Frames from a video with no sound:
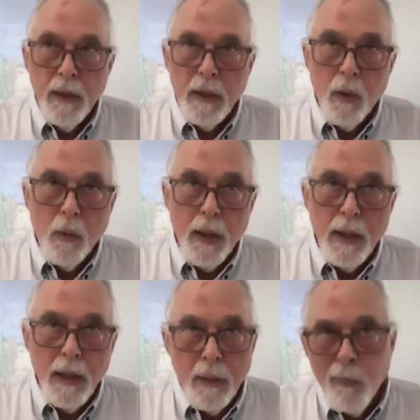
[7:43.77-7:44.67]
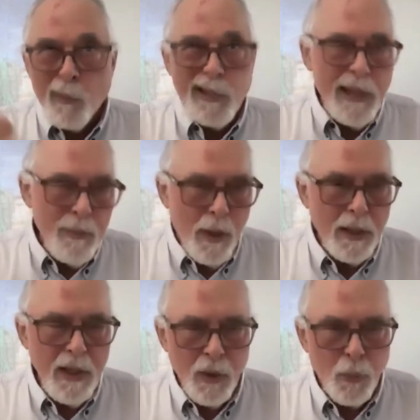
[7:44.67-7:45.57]
a barking
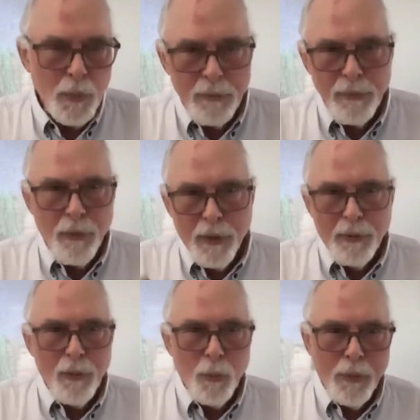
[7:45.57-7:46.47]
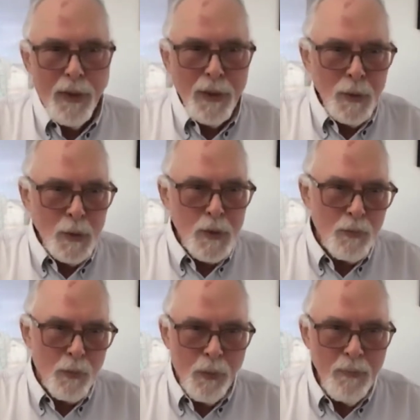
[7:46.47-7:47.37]
monkey or whatever the one they use
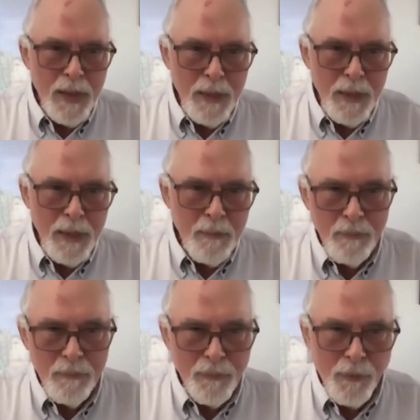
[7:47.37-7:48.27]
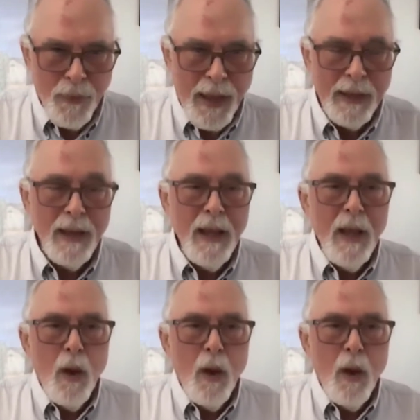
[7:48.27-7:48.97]
for the meme for that.